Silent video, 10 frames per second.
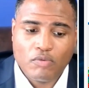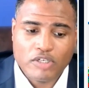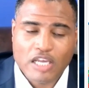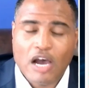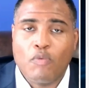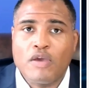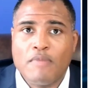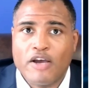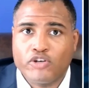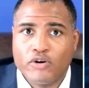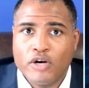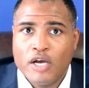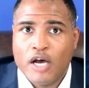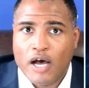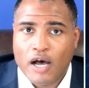which is how we measure
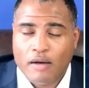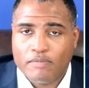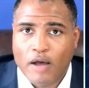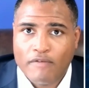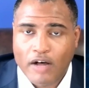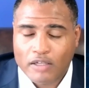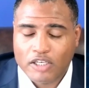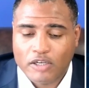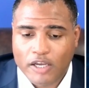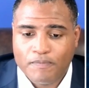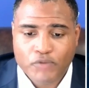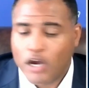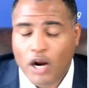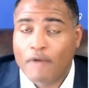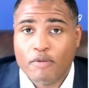volatility
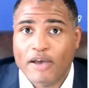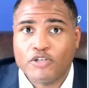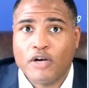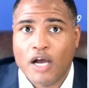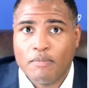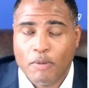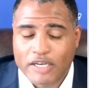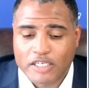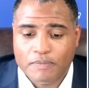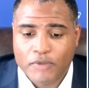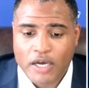or how we measure momentum